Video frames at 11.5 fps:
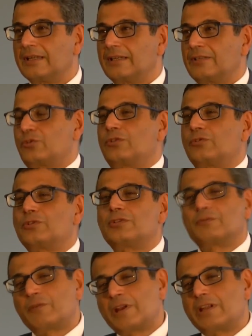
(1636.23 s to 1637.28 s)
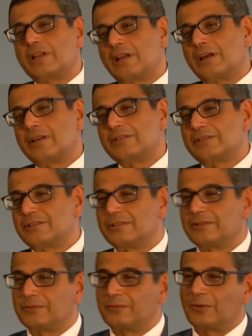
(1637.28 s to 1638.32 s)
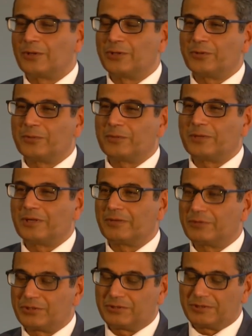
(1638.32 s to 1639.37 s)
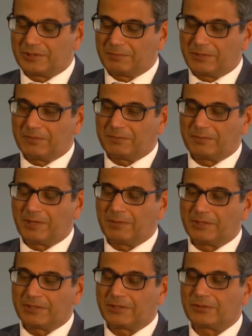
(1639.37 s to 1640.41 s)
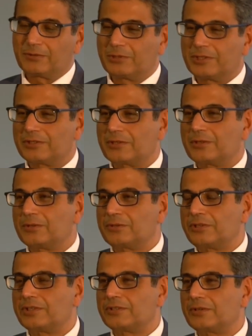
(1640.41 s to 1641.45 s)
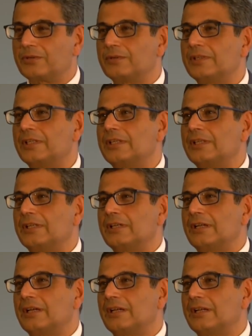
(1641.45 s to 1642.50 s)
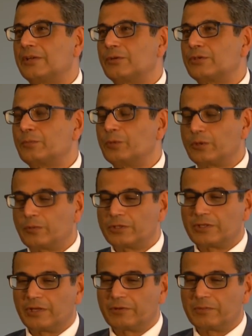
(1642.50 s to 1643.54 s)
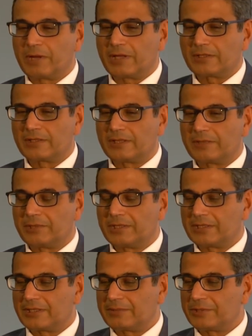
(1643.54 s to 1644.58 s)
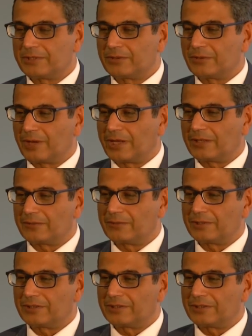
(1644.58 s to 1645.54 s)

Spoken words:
So this was a very large volume which has just been published 3 years ago. And it was a book which David Marsden had been attempting to write with